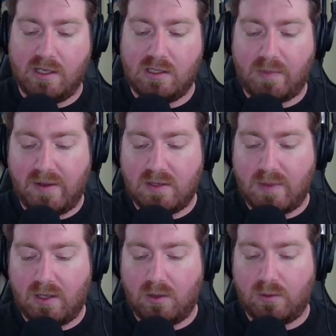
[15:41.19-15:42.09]
Spend this
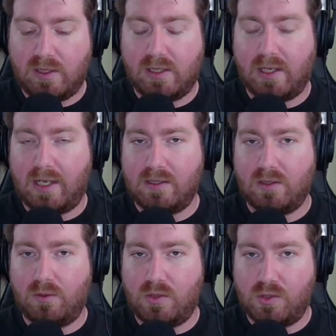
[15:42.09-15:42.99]
mana only to cast
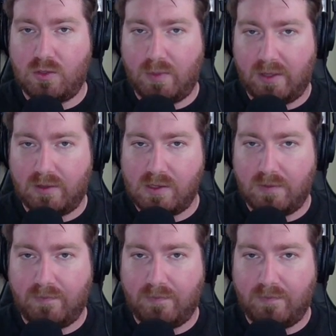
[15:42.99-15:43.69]
creature spells.